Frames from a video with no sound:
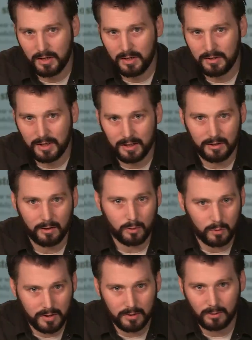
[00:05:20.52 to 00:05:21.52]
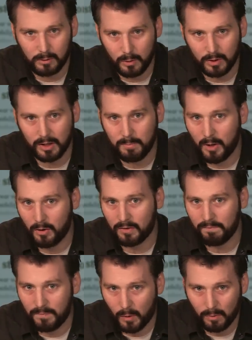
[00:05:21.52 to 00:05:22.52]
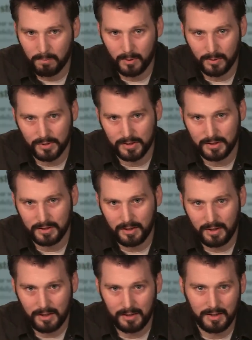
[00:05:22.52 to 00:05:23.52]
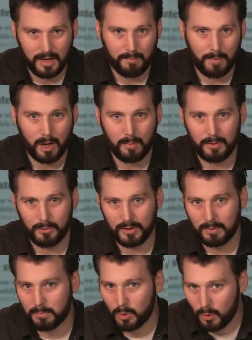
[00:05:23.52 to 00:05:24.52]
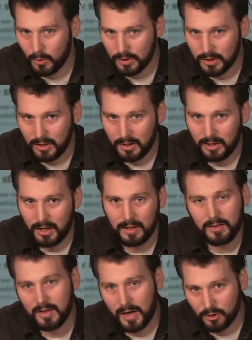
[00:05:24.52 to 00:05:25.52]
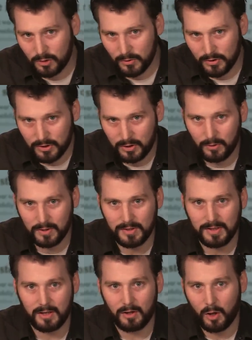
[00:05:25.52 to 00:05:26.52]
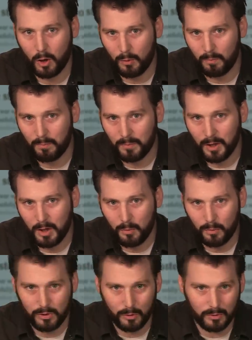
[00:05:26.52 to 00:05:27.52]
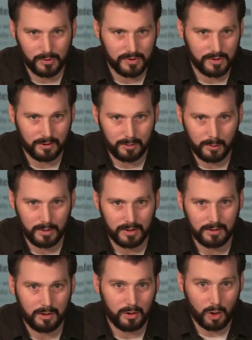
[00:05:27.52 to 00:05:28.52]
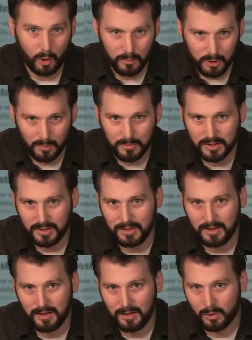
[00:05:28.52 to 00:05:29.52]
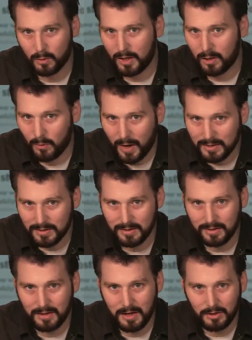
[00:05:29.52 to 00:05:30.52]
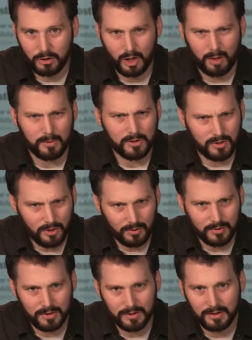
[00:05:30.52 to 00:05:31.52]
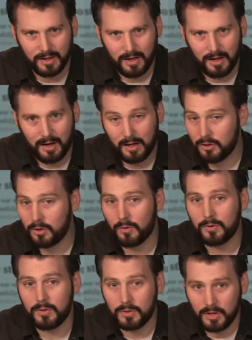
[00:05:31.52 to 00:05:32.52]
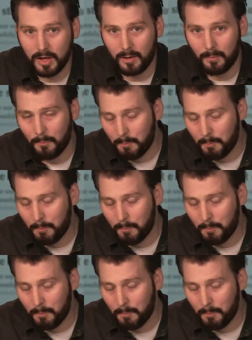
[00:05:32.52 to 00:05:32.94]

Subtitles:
taking a critical look at American foreign policy, the empire building abroad, and the national security state at home, with authors including Noam Chomsky, Greg Grandin, Chalmers Johnson, and Jonathan Schell.